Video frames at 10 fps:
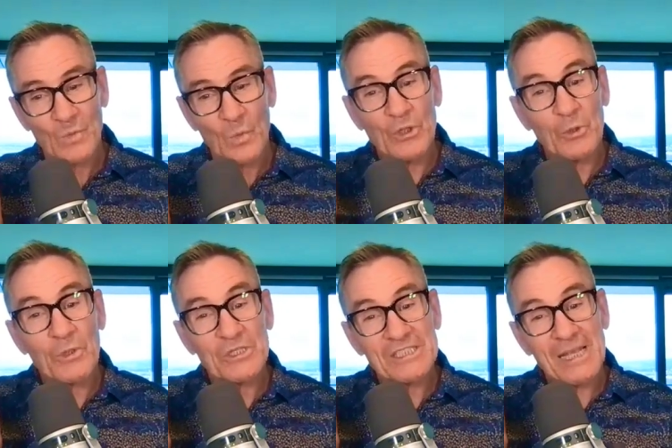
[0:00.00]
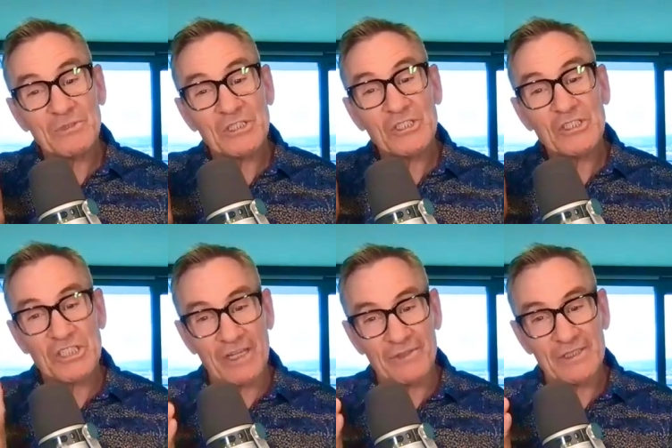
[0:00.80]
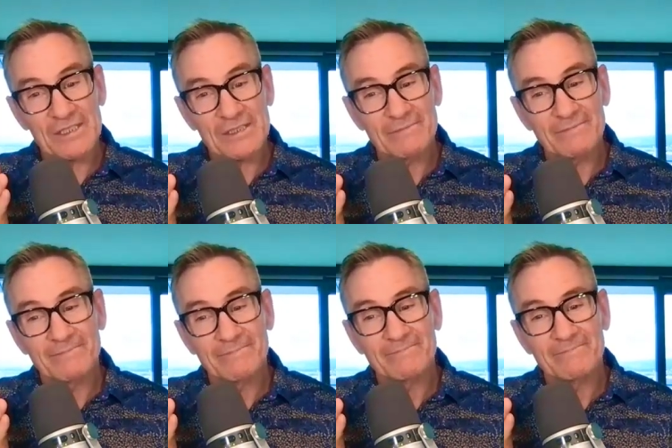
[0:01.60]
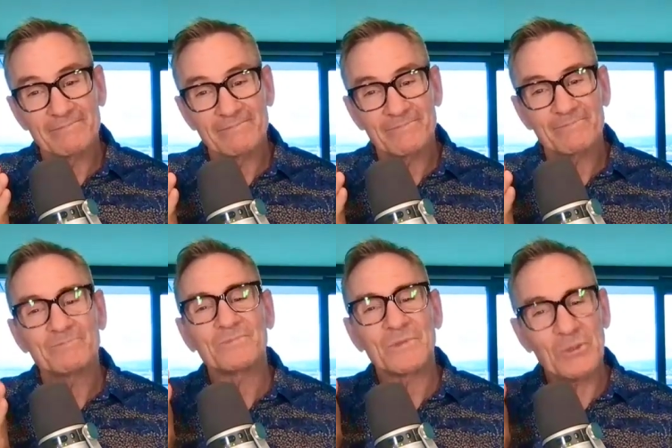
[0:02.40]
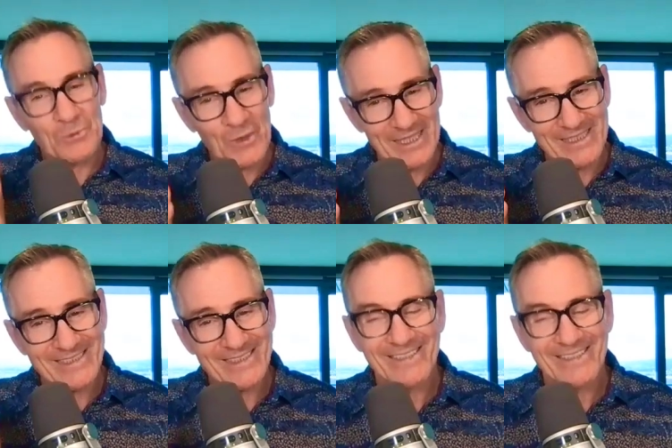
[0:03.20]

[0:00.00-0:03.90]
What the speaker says: When your perception shifts, you're right.